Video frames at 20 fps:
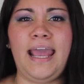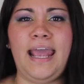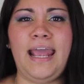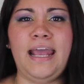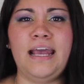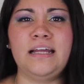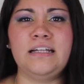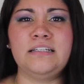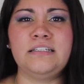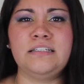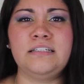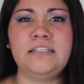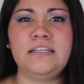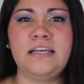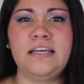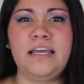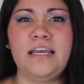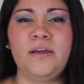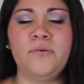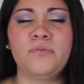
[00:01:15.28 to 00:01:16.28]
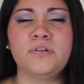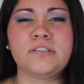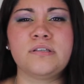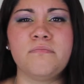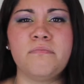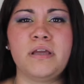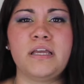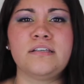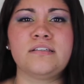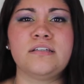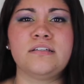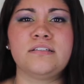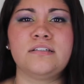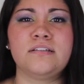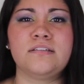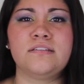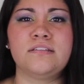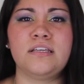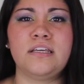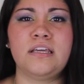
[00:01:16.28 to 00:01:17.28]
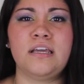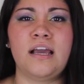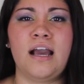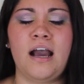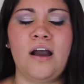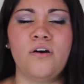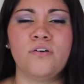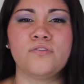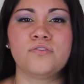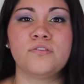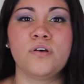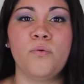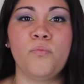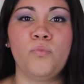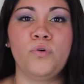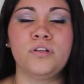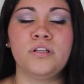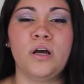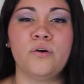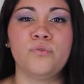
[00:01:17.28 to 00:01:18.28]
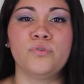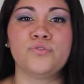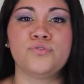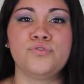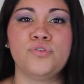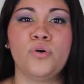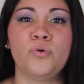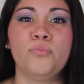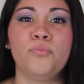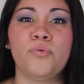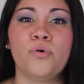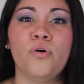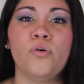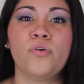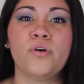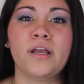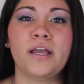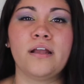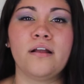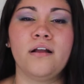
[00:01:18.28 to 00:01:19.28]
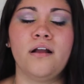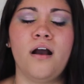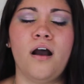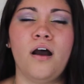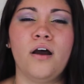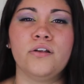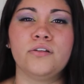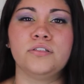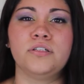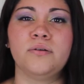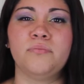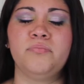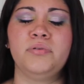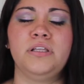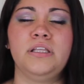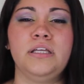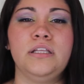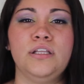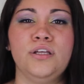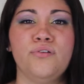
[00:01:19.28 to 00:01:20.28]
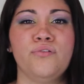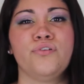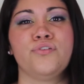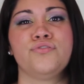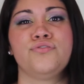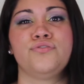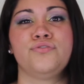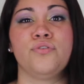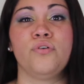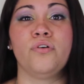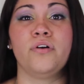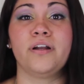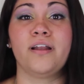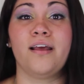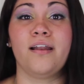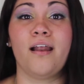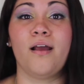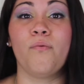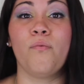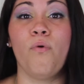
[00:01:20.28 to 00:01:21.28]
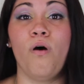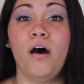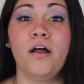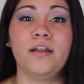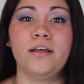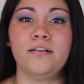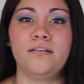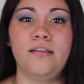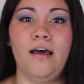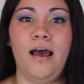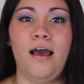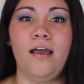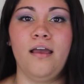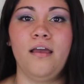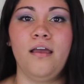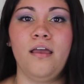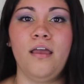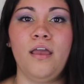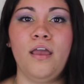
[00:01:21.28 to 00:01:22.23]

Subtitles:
And it was amazing to see how someone that was so broken, God completely restored, and I wanted that.